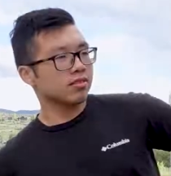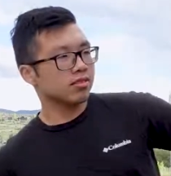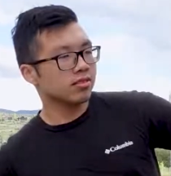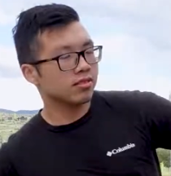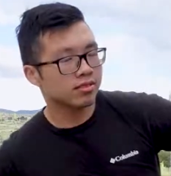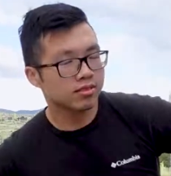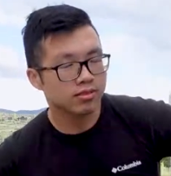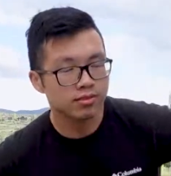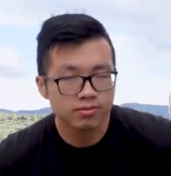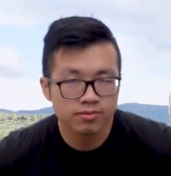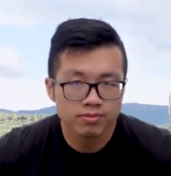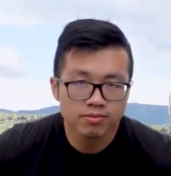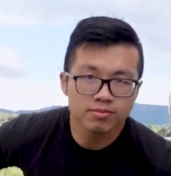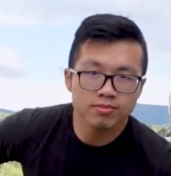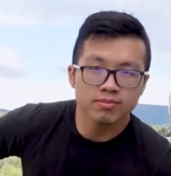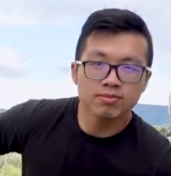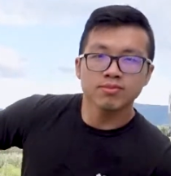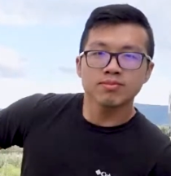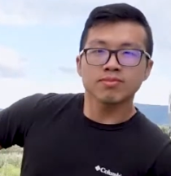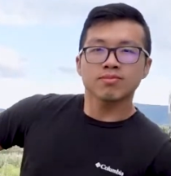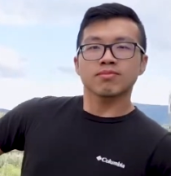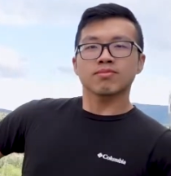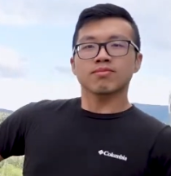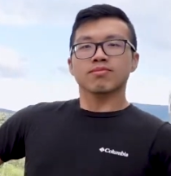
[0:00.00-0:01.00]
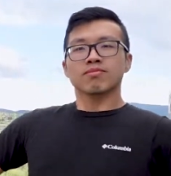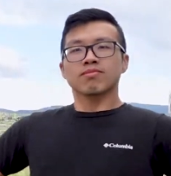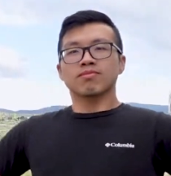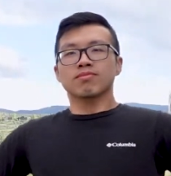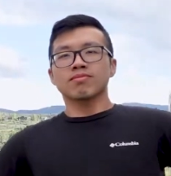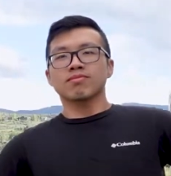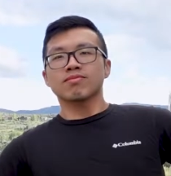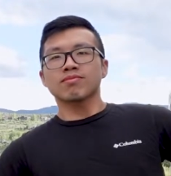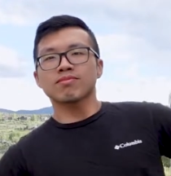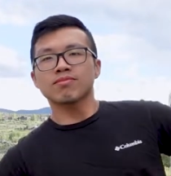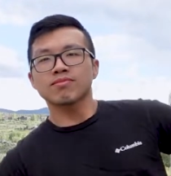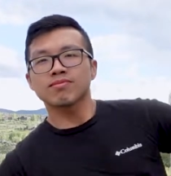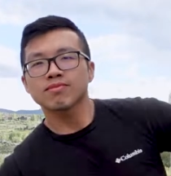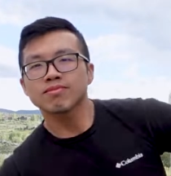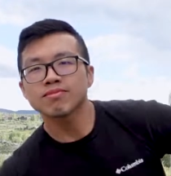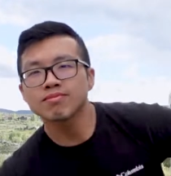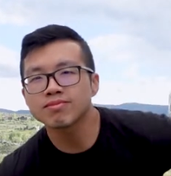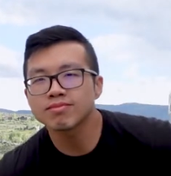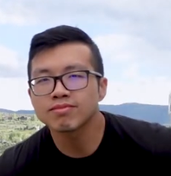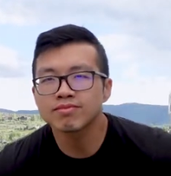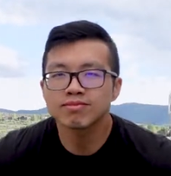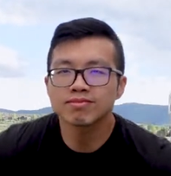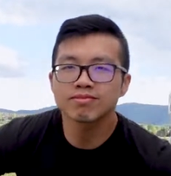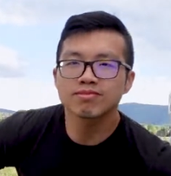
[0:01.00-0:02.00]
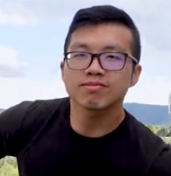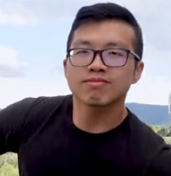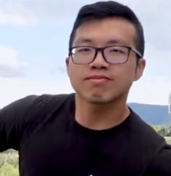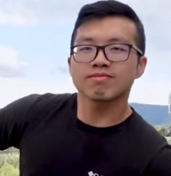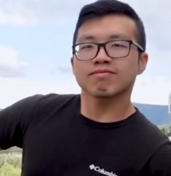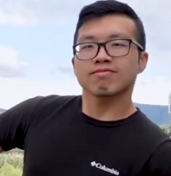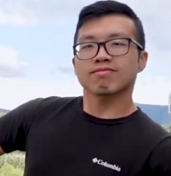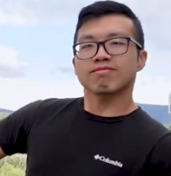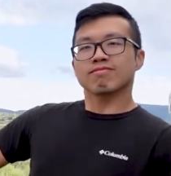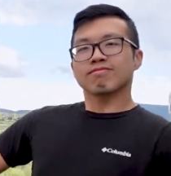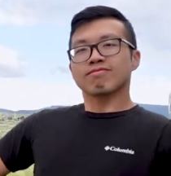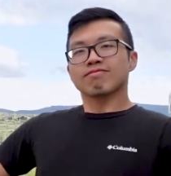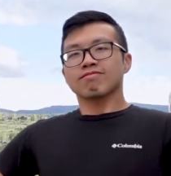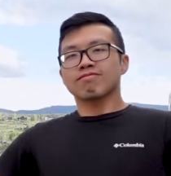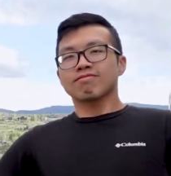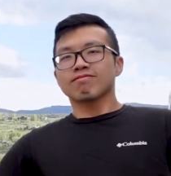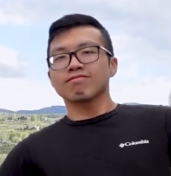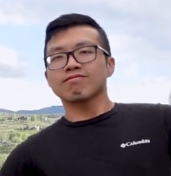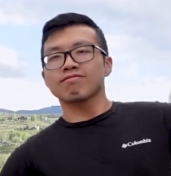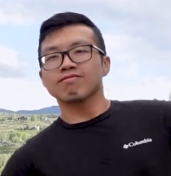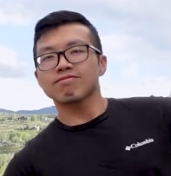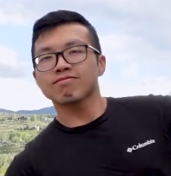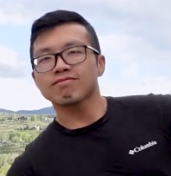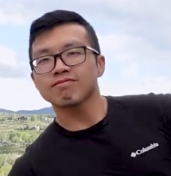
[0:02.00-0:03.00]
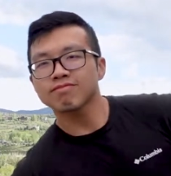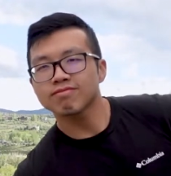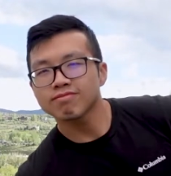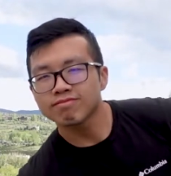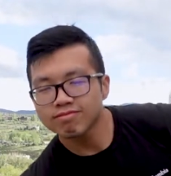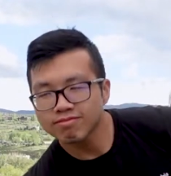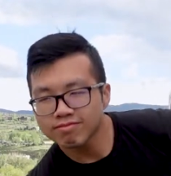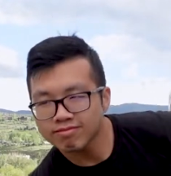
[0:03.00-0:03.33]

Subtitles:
Nothing is said.